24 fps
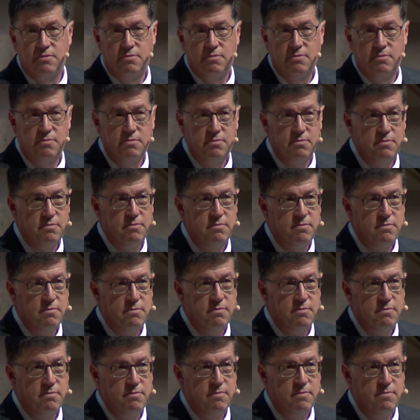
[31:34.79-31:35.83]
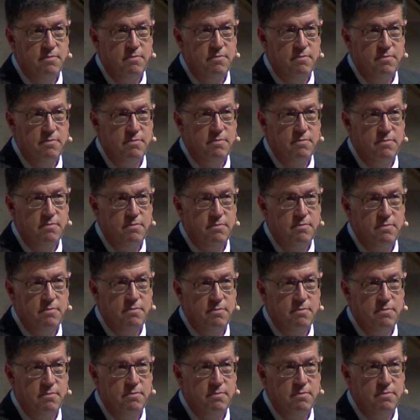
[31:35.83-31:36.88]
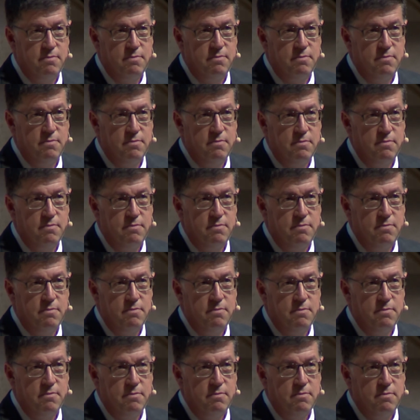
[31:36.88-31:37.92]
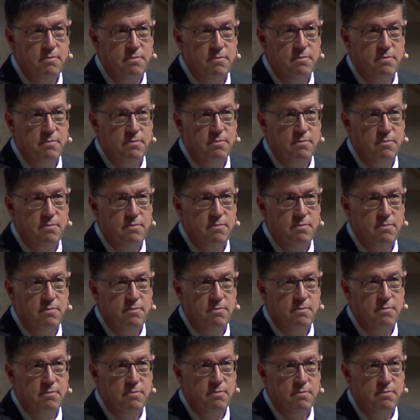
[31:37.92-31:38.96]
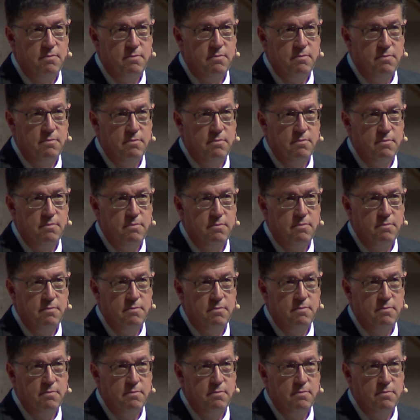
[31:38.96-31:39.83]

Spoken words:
(no one is talking)